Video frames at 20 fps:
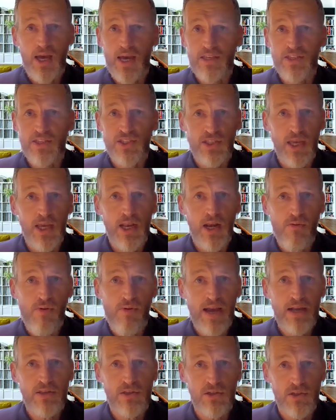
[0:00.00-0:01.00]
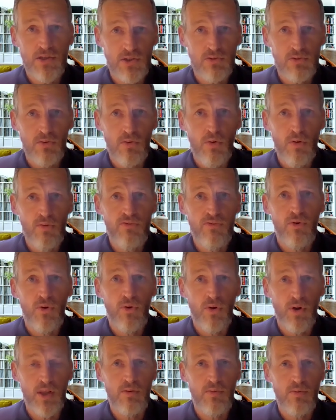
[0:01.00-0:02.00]
steel erectors, all
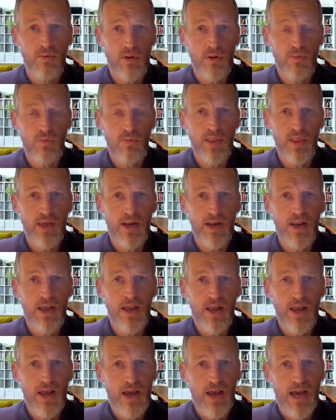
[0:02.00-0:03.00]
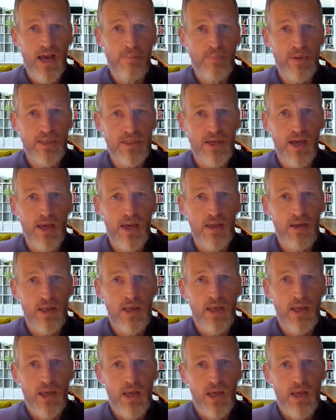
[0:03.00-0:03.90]
falling within appetite.